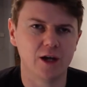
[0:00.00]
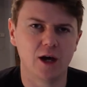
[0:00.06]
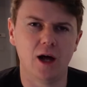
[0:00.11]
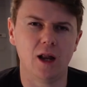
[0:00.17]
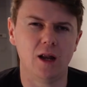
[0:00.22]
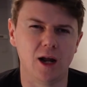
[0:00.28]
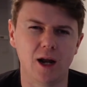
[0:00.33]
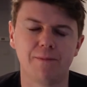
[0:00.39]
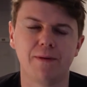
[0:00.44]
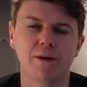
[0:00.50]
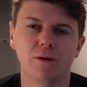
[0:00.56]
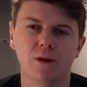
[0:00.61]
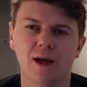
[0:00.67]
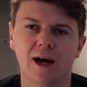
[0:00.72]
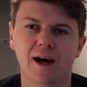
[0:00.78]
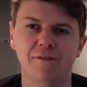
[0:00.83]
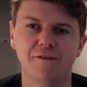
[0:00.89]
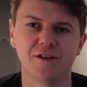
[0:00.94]
a lot of
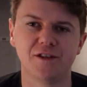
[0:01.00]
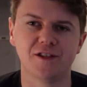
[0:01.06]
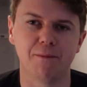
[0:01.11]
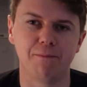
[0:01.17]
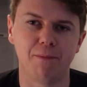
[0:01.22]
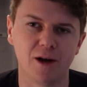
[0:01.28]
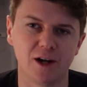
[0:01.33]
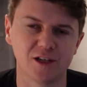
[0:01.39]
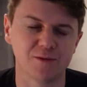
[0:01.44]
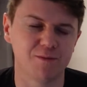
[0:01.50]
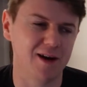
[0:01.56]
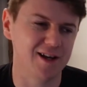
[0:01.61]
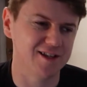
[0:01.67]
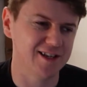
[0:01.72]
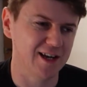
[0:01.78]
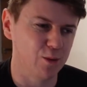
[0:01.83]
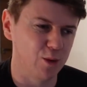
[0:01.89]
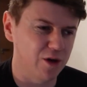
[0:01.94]
people have this abundance
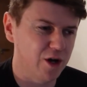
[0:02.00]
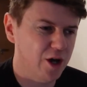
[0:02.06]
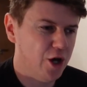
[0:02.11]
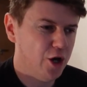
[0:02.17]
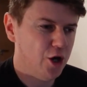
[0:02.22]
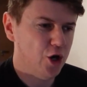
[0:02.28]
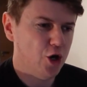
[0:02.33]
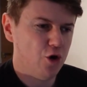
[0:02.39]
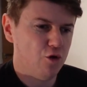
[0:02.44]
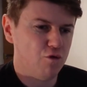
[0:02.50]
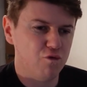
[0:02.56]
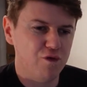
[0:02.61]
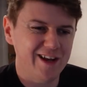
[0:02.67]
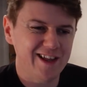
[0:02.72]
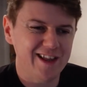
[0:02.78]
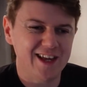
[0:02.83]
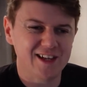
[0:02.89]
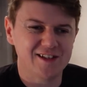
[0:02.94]
mindset when
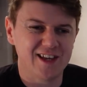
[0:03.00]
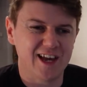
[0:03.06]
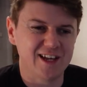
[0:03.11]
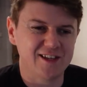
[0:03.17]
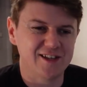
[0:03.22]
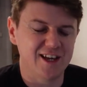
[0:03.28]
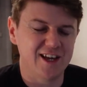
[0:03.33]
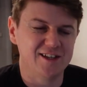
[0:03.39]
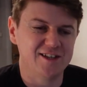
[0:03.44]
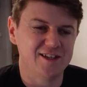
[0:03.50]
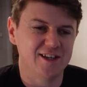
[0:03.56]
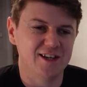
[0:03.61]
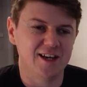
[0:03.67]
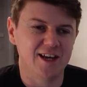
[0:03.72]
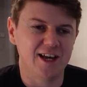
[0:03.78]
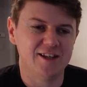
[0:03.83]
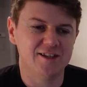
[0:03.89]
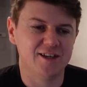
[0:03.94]
really it's
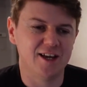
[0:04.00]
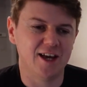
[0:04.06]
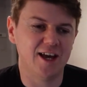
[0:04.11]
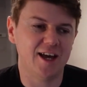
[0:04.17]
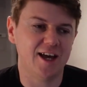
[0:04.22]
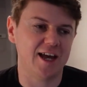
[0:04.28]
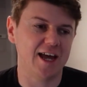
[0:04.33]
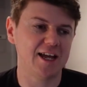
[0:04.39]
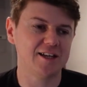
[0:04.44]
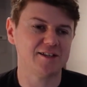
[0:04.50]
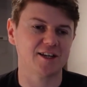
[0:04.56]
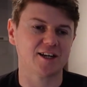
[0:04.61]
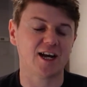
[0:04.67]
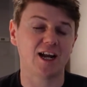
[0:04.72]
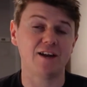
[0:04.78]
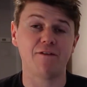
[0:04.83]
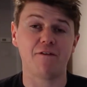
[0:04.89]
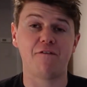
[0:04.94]
a kind of a